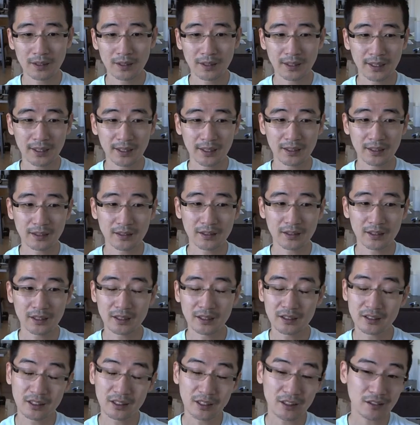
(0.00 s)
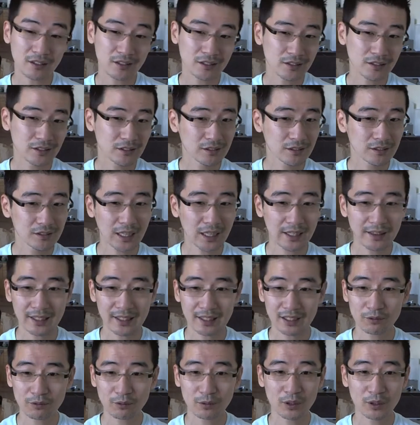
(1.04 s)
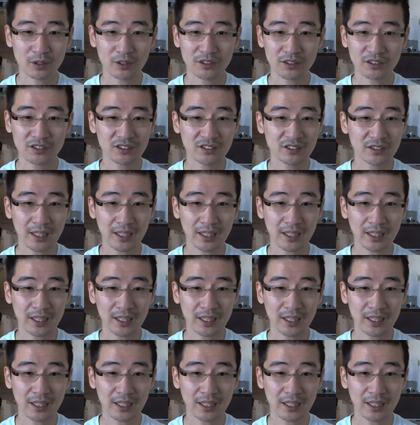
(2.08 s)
And I think we're gonna see.